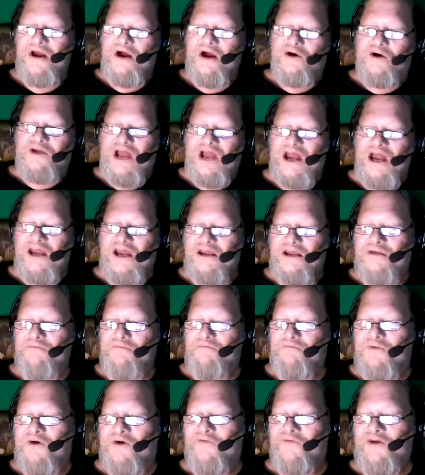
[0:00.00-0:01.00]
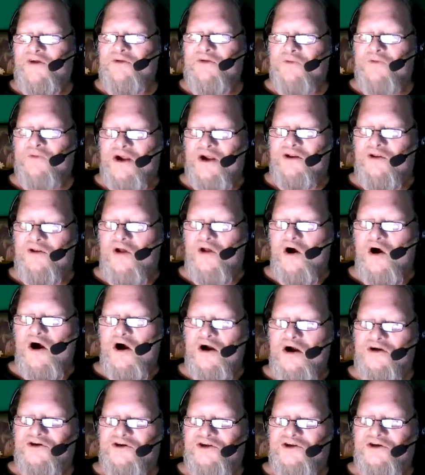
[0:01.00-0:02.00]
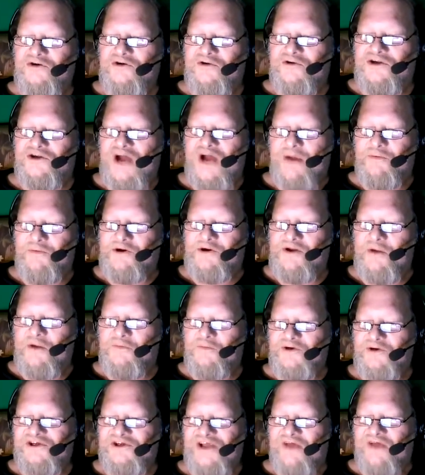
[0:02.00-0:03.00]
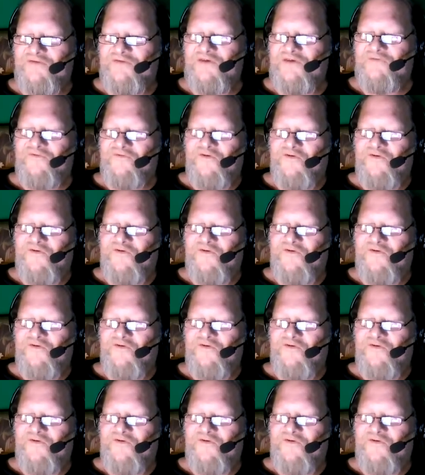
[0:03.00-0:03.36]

Okay, moving right along to topic number 7.